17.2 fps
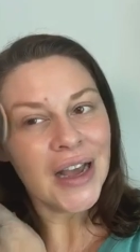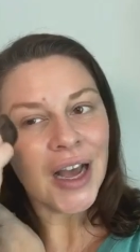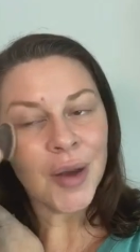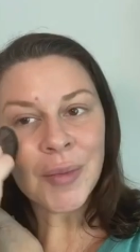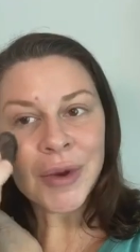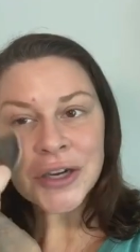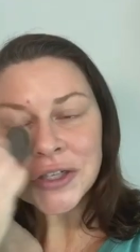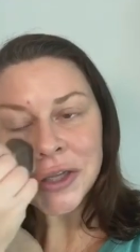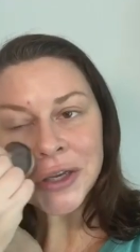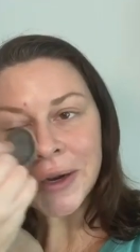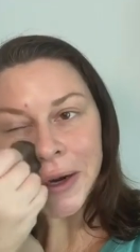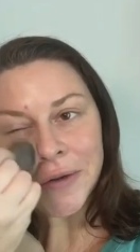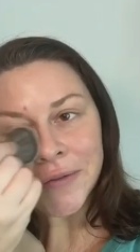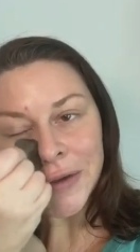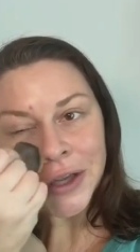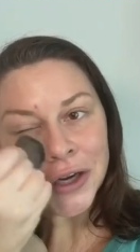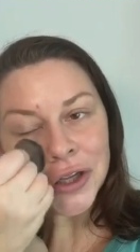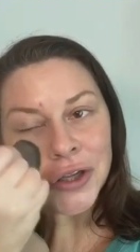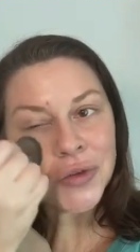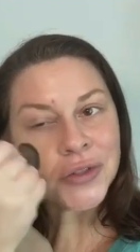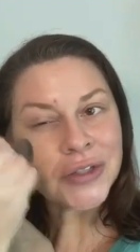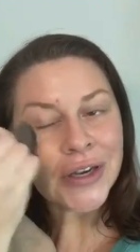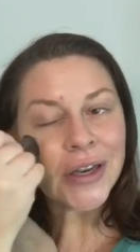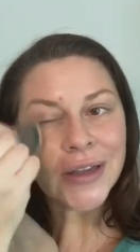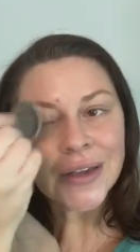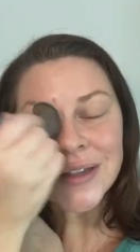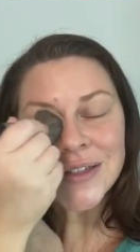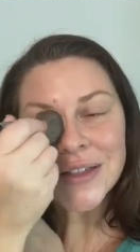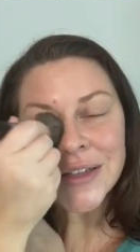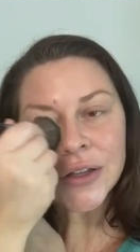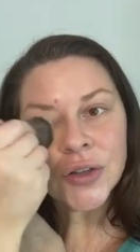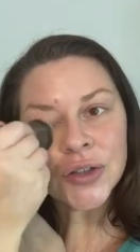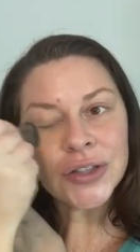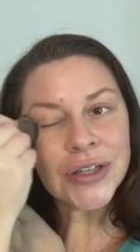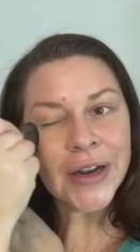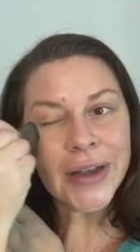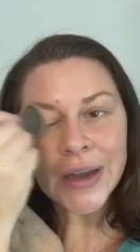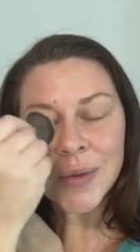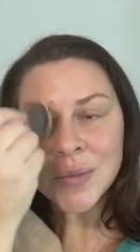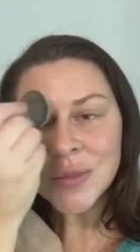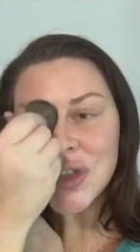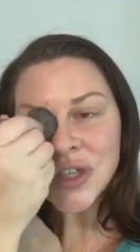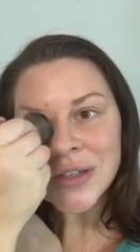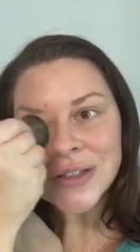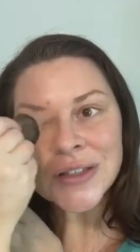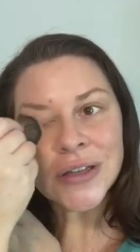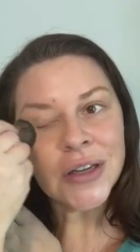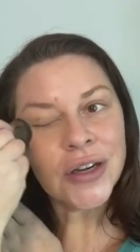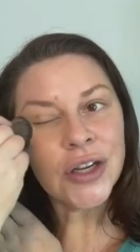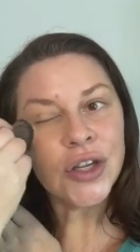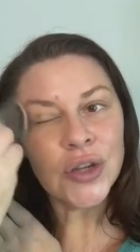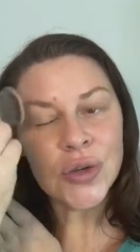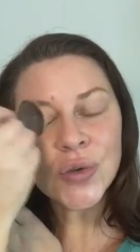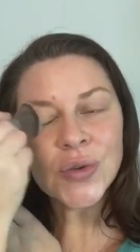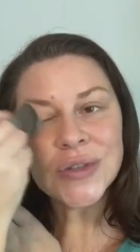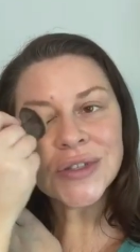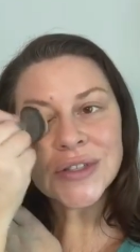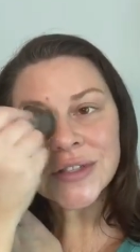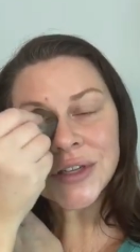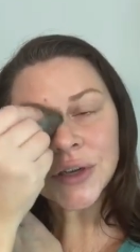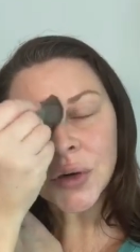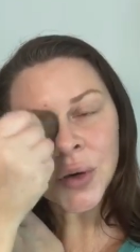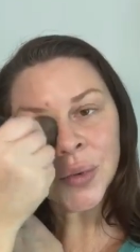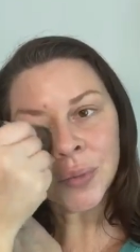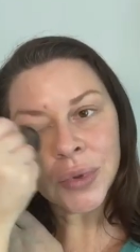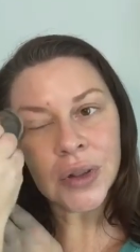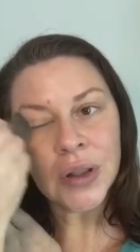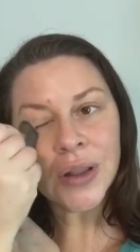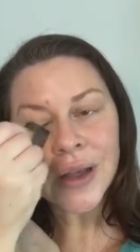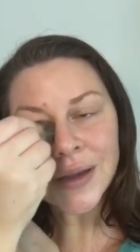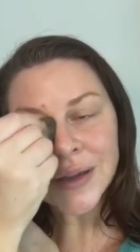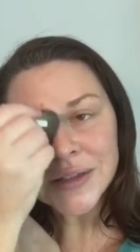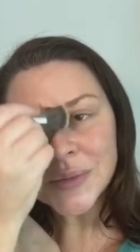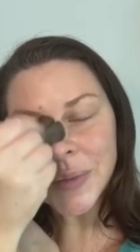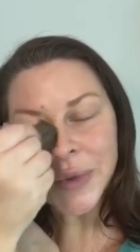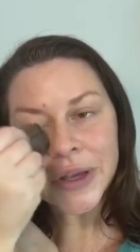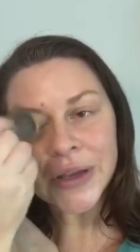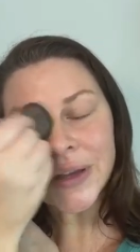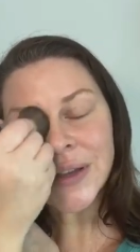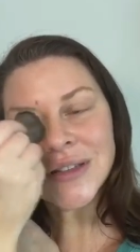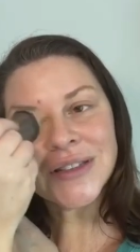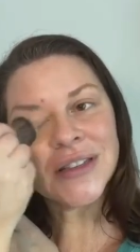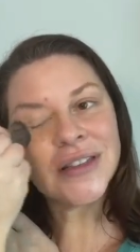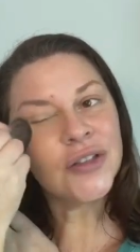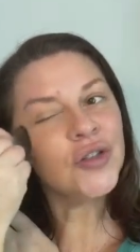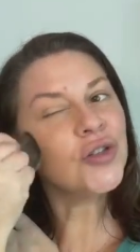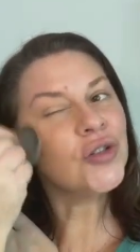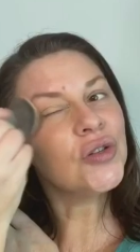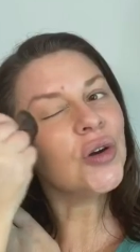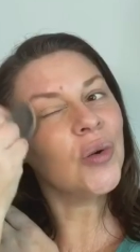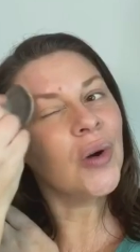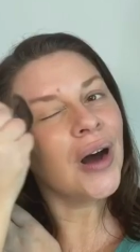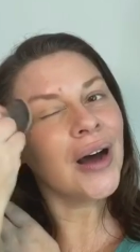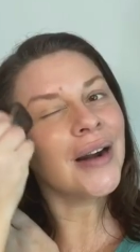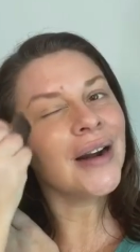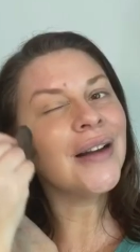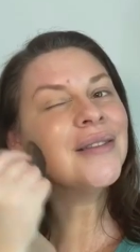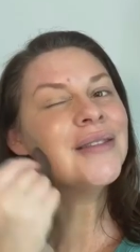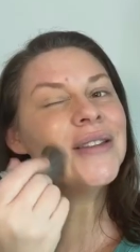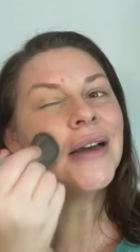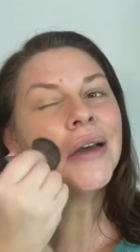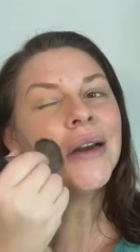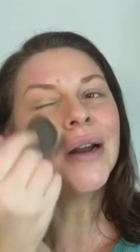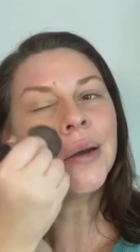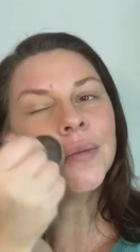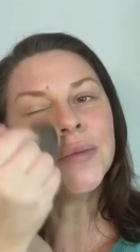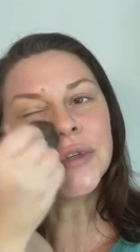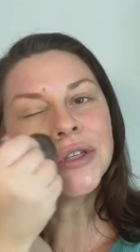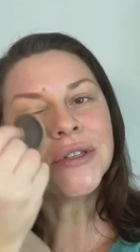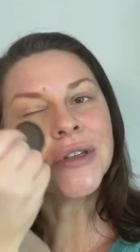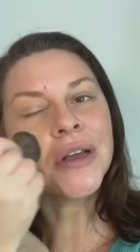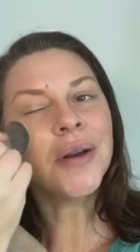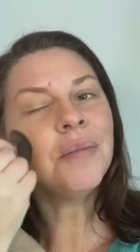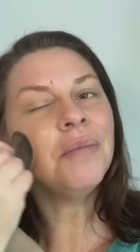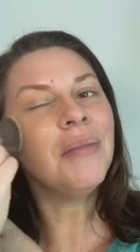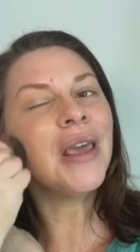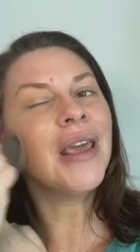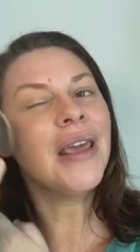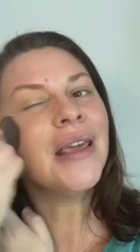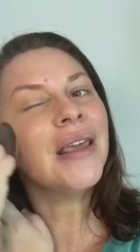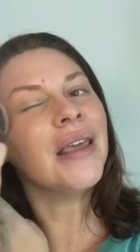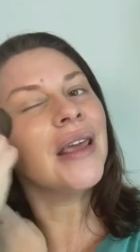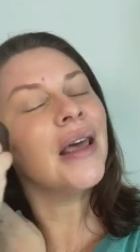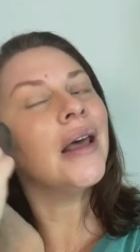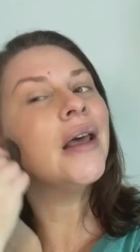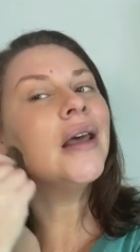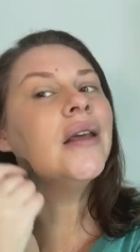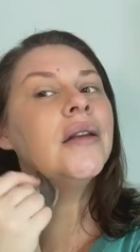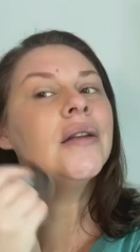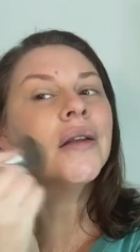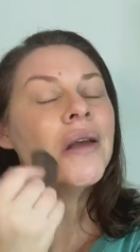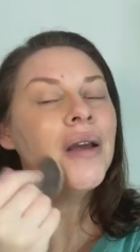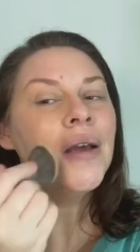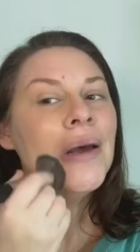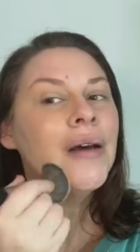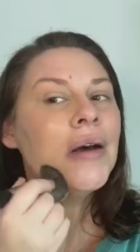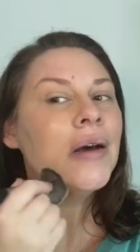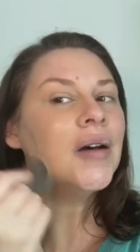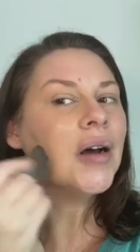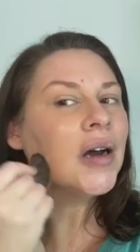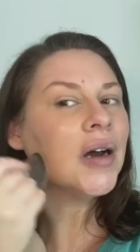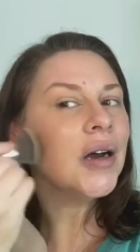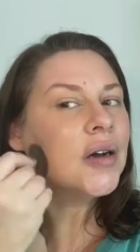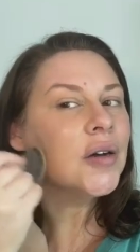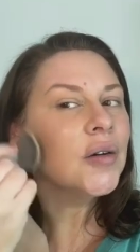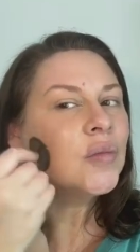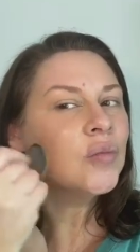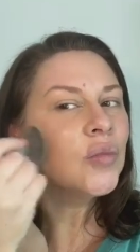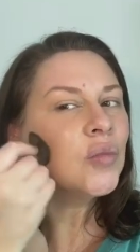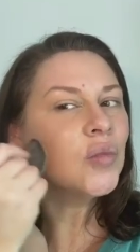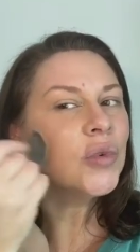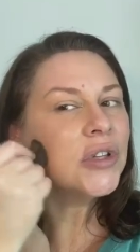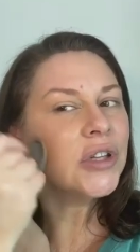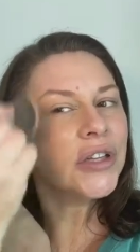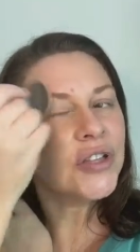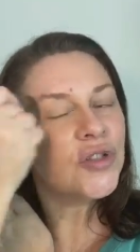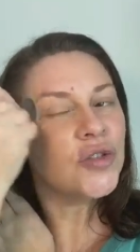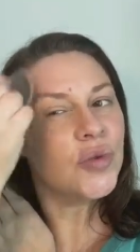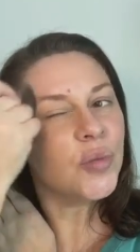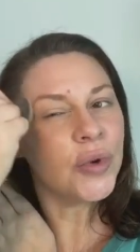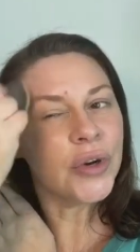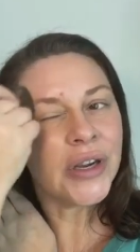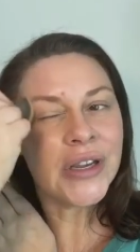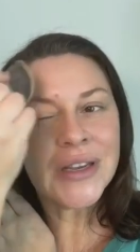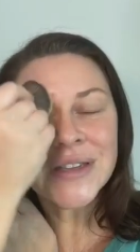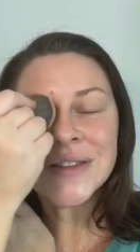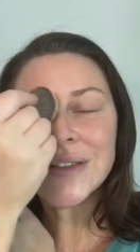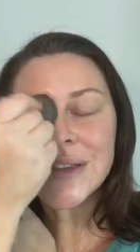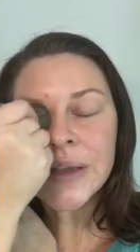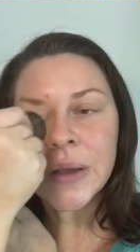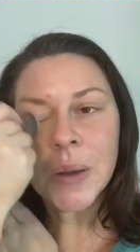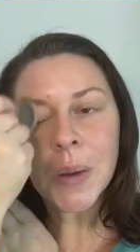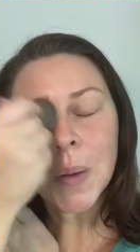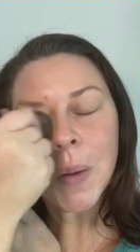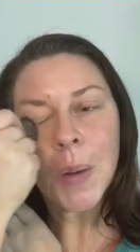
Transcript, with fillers: I'm actually not even gonna use any concealer today. I'm just gonna use Serum Plus because it's so hot outside. I'm just gonna make it um, really super easy